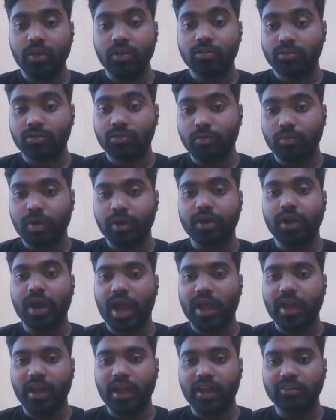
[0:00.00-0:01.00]
So but
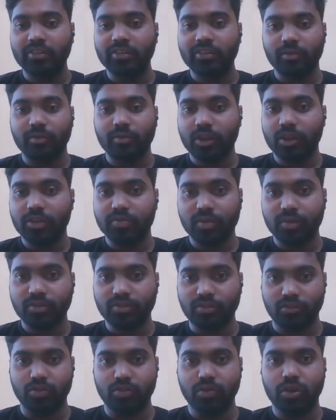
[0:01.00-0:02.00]
I learned C++
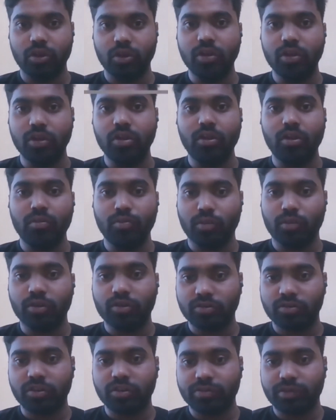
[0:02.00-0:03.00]
newly
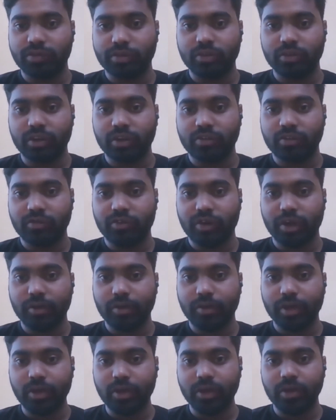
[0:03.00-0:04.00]
because this was a
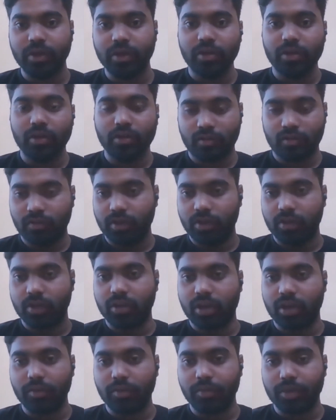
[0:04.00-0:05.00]
requirement for
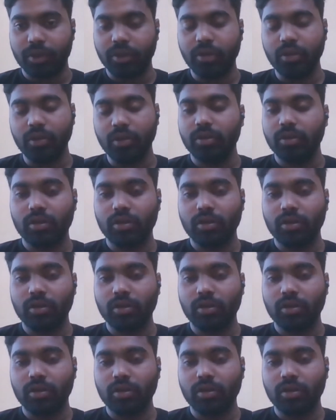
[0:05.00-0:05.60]
the company.